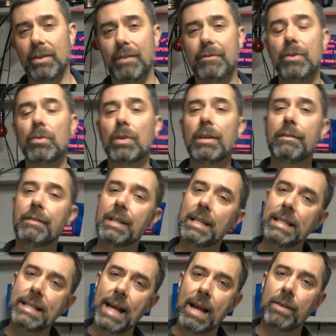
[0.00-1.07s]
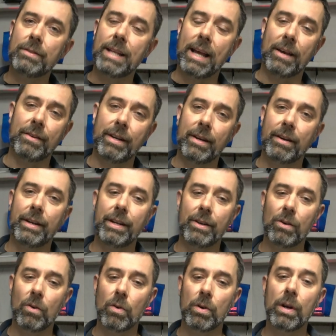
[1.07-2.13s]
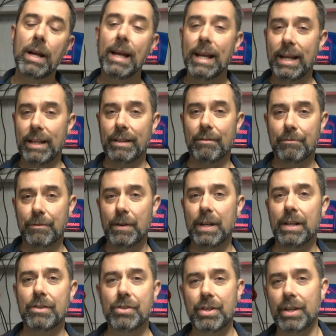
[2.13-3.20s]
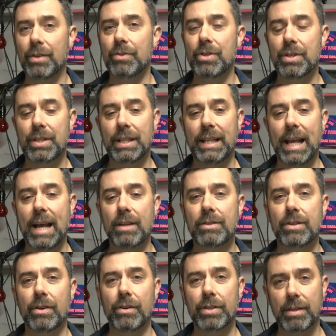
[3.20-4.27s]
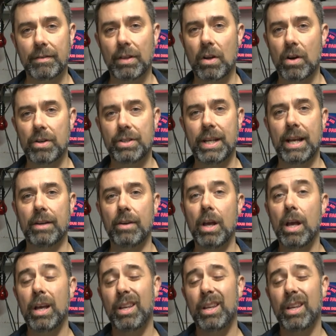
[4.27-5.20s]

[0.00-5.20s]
if you live in a downtown area or in the fringe, you know, just on the outskirts of a large town,